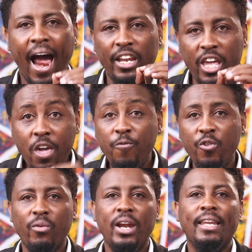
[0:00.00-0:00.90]
And if
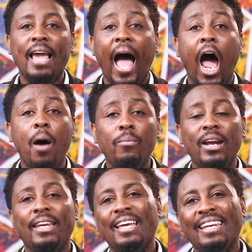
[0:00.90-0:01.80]
you're ready, I'm
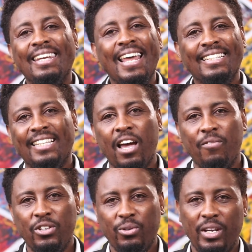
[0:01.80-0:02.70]
ready. Let's dive
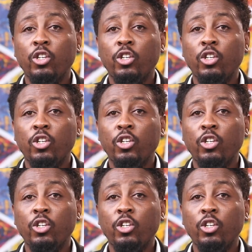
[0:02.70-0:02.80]
into it.